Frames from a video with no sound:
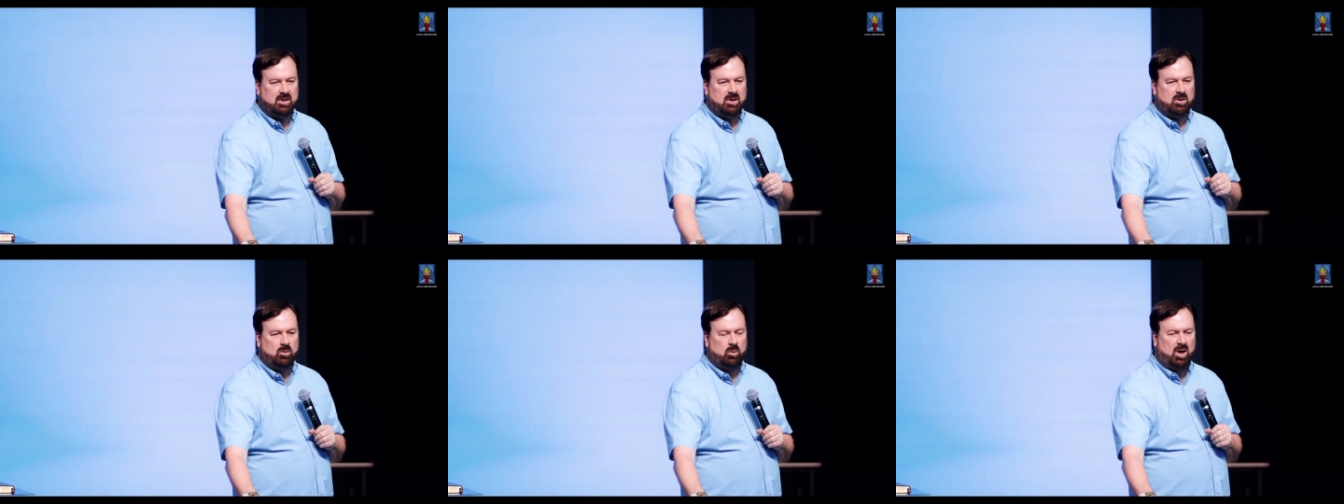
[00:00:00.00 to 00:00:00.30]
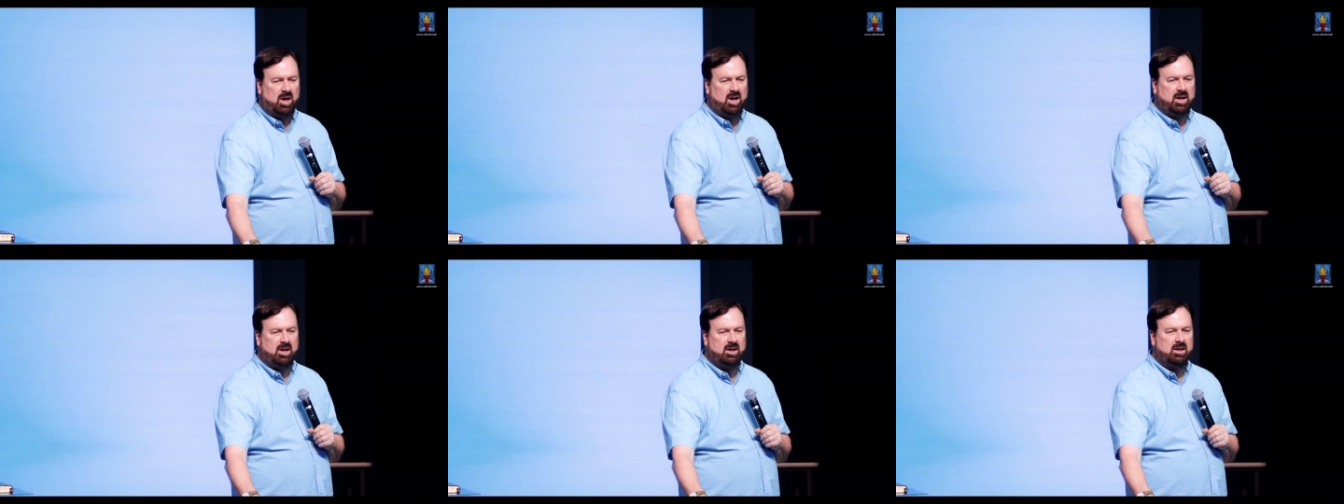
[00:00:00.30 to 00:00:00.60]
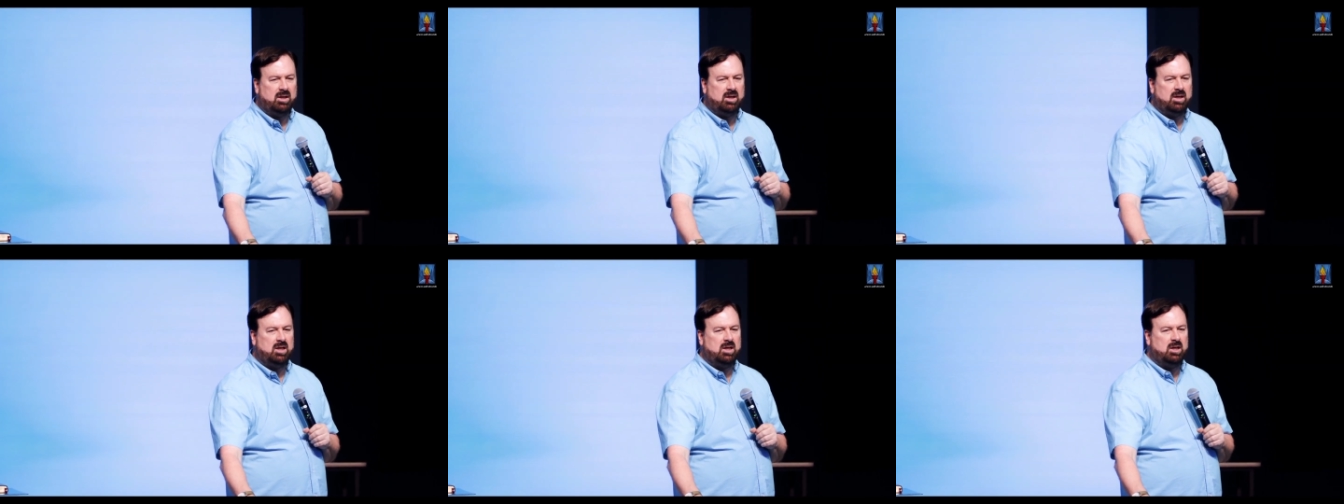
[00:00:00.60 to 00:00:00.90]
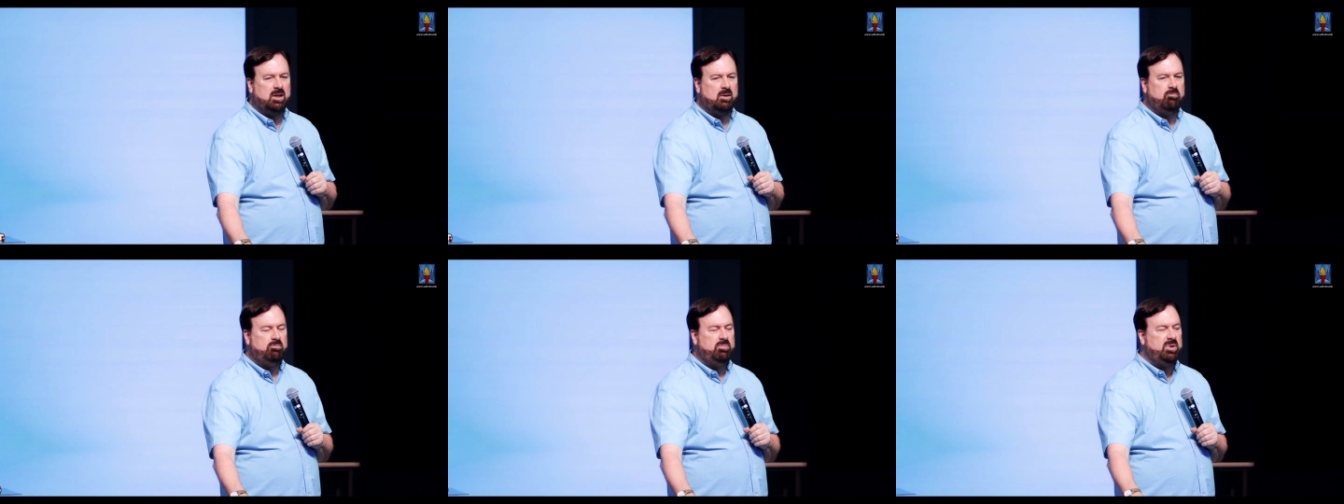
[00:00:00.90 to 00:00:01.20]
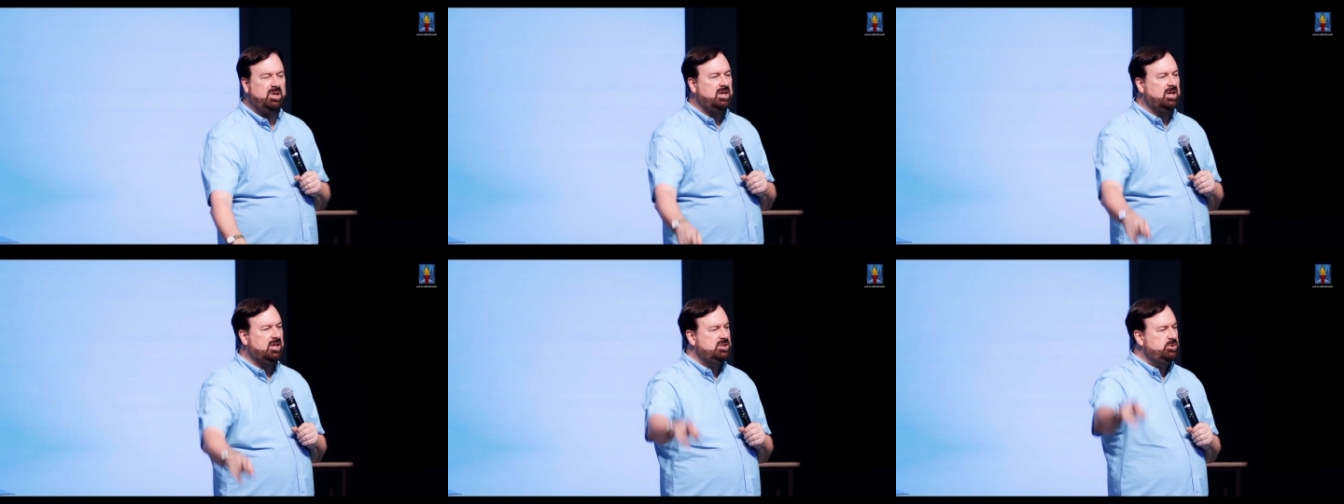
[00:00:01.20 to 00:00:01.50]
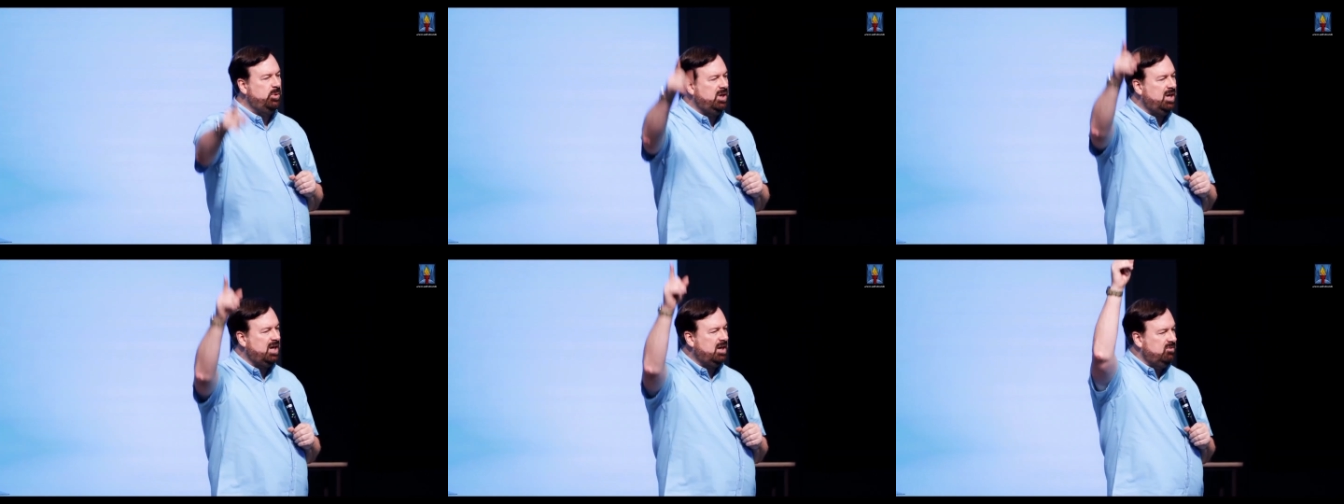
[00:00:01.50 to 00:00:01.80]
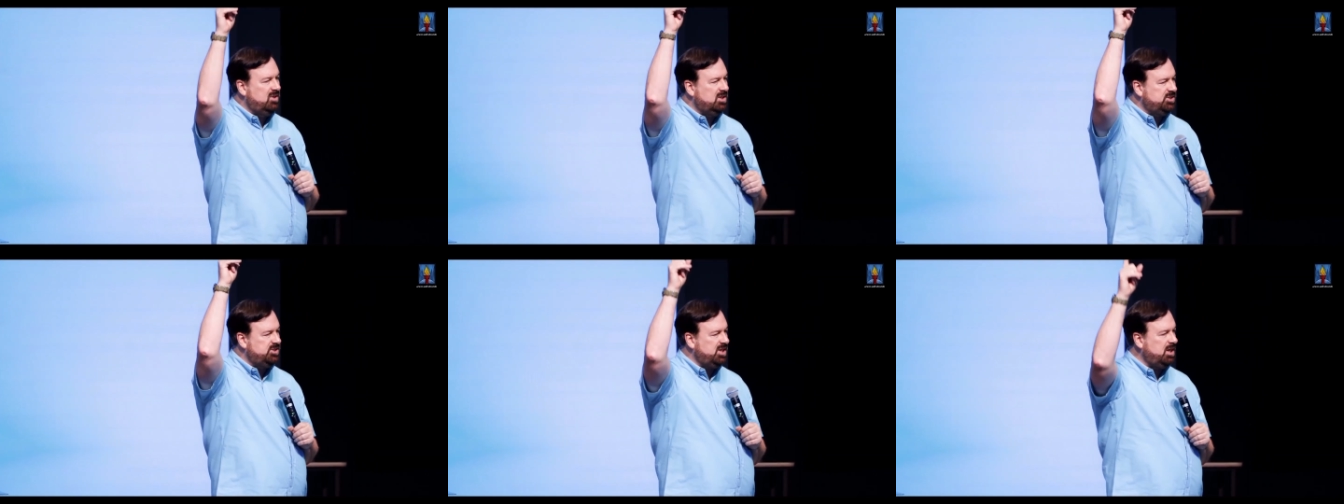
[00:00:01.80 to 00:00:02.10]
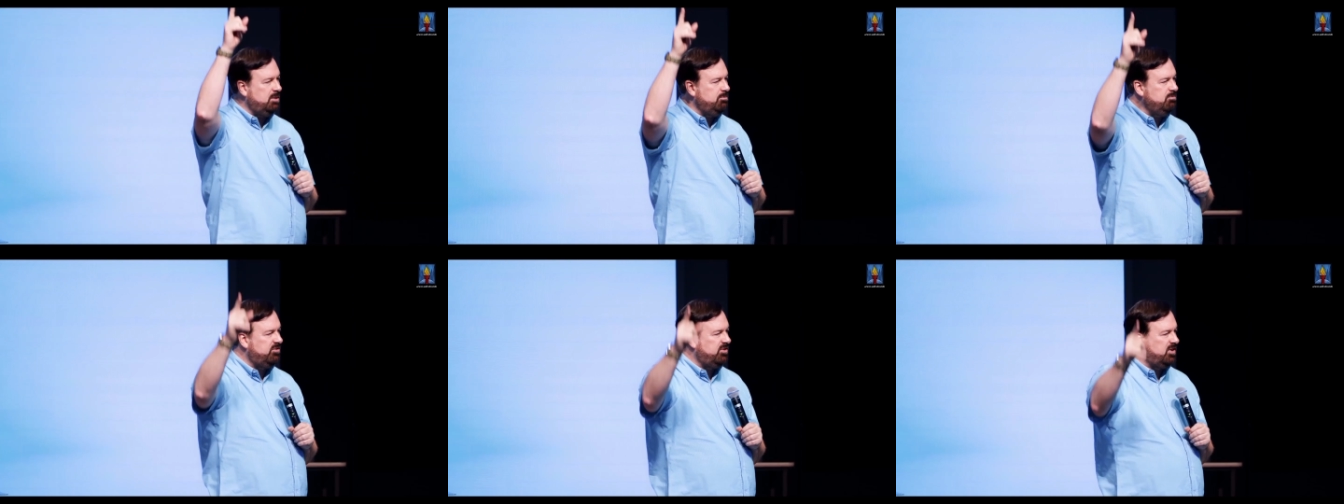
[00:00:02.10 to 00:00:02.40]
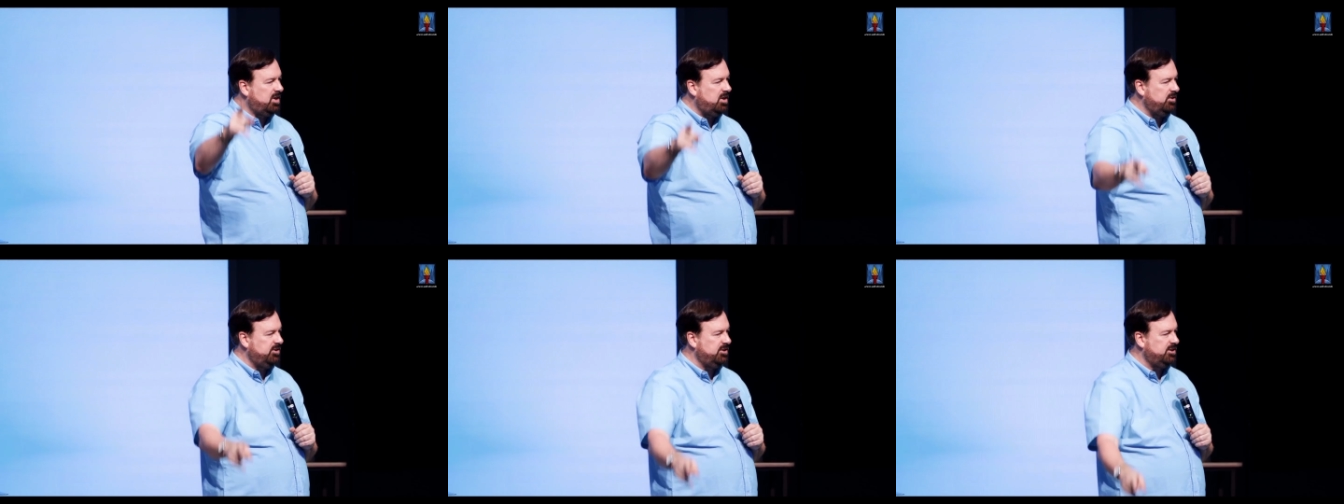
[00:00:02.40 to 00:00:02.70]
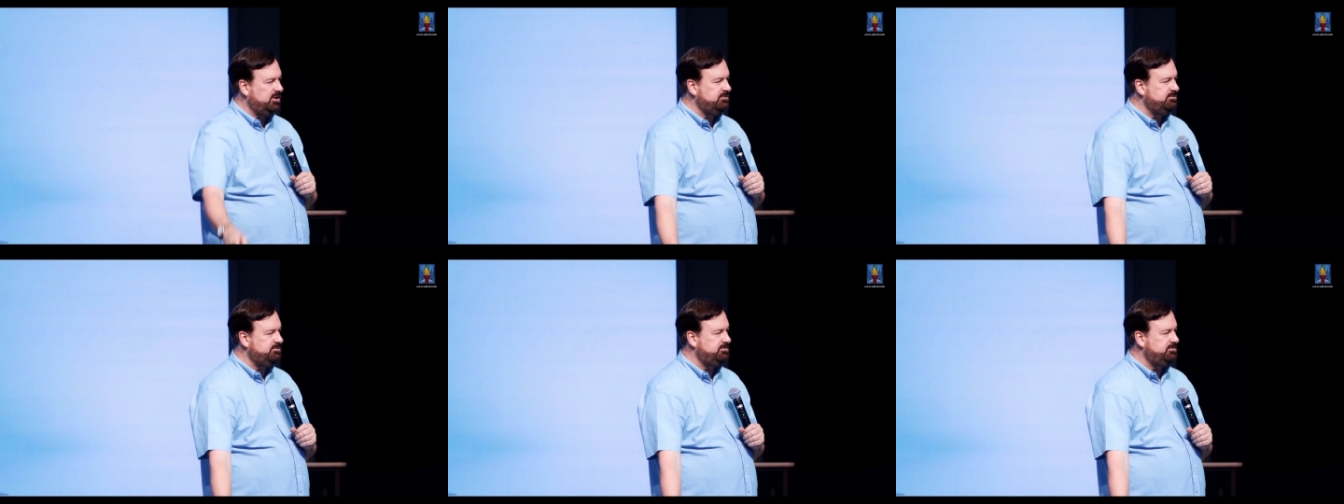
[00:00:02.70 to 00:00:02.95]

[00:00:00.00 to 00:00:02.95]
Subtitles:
Why? Because we have the same Father.